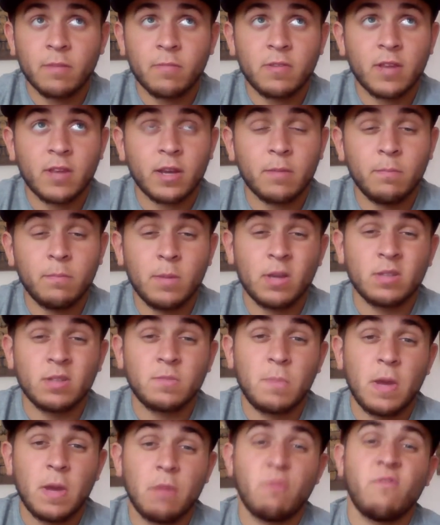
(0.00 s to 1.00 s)
the second
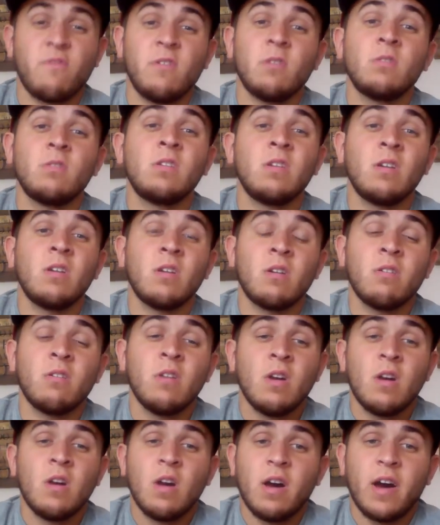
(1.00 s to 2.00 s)
biggest pay-per-view of the year,
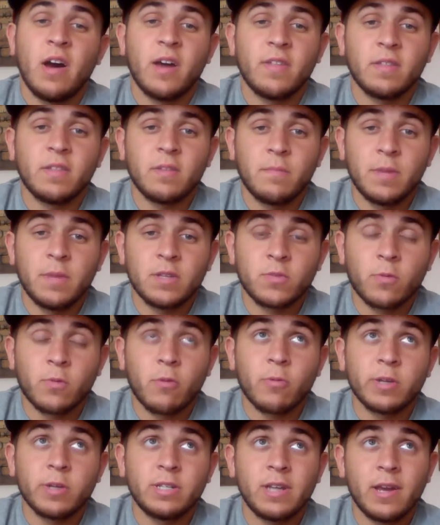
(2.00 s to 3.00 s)
I think The Miz
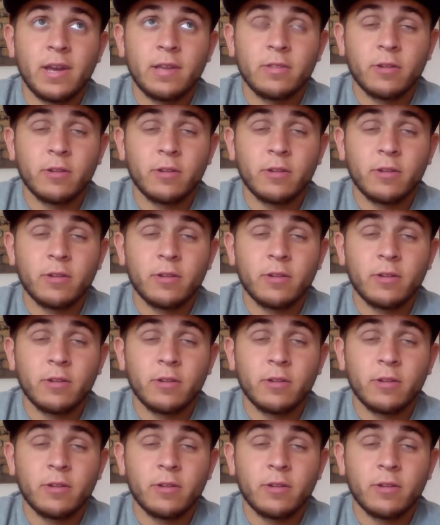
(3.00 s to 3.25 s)
will retain.